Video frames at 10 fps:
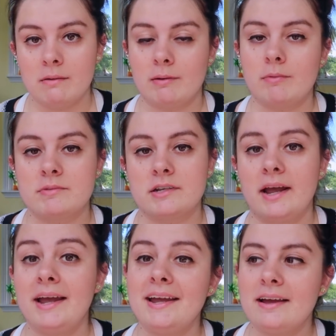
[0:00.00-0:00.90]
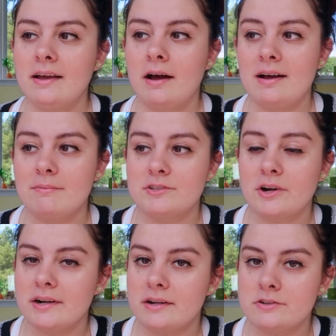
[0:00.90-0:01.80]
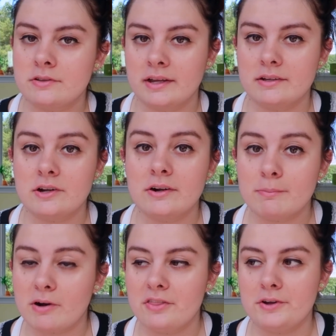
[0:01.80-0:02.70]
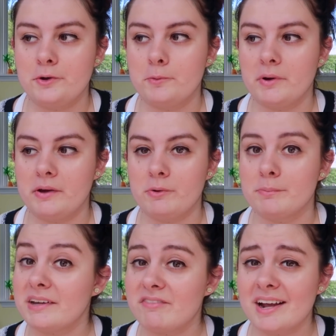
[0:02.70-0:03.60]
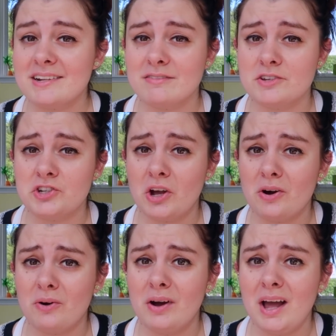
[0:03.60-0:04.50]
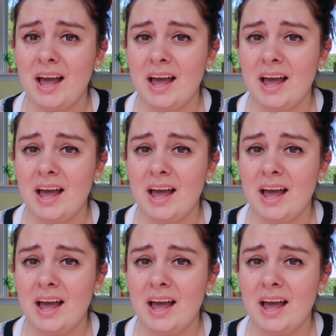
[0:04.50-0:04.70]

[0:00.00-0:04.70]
My mom said, hey, sorry to bother you, but we're big fans of the show.